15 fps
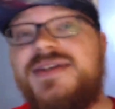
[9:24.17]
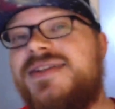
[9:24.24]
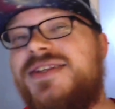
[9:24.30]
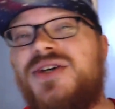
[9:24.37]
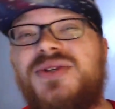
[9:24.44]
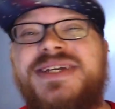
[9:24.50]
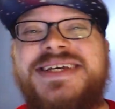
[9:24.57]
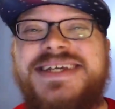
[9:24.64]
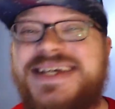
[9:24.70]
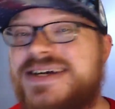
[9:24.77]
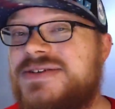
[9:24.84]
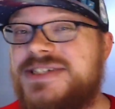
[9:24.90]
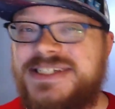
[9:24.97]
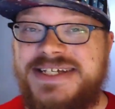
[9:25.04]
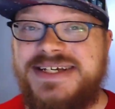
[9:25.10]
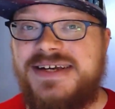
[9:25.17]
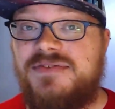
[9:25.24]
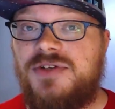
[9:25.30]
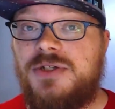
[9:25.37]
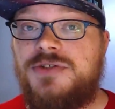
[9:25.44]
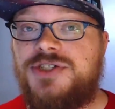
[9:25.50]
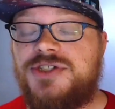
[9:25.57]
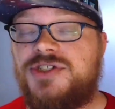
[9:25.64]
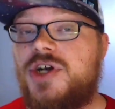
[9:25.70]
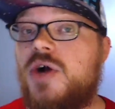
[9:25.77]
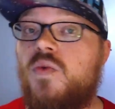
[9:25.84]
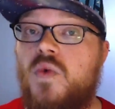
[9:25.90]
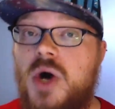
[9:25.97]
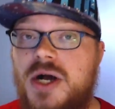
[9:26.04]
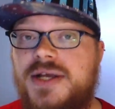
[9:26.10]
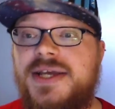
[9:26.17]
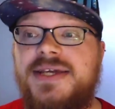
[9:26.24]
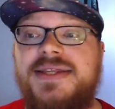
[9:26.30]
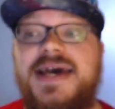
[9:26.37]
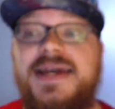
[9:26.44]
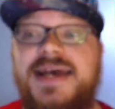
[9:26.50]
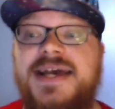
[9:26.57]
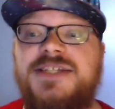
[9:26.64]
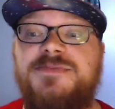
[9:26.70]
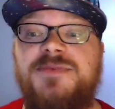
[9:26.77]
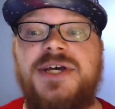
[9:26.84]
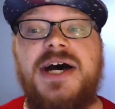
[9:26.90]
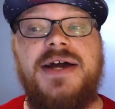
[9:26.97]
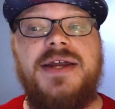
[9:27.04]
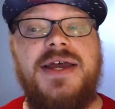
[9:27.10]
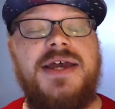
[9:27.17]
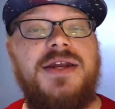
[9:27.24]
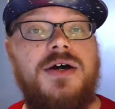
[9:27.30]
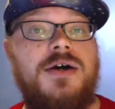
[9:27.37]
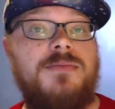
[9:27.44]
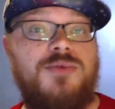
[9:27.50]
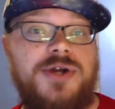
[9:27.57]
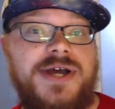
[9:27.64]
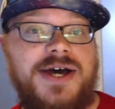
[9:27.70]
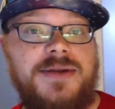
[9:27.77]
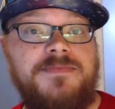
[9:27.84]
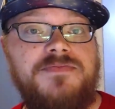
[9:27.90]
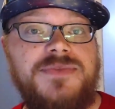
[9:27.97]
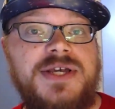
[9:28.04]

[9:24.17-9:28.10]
The only guaranteed evolutions are walking that Espeon and Umbreon.